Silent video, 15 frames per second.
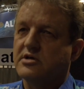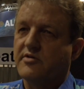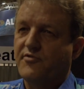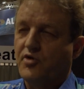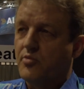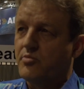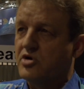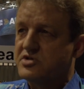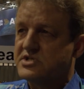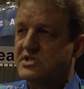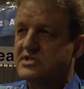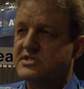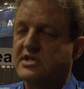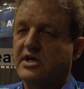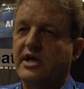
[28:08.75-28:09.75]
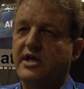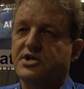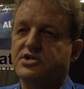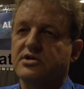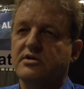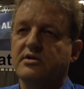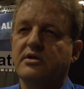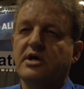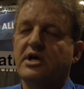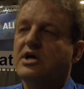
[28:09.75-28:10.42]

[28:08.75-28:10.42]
formosus, the Asian